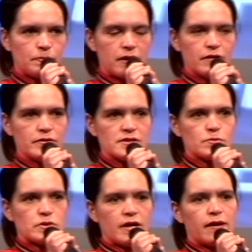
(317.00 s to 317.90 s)
parents
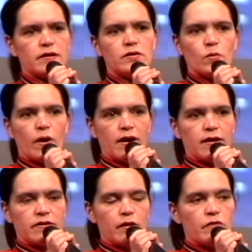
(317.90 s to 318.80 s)
were taken
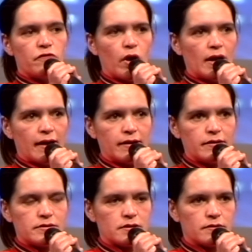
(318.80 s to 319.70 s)
away, they were
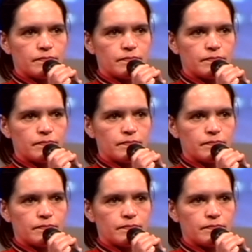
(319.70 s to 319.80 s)
violated.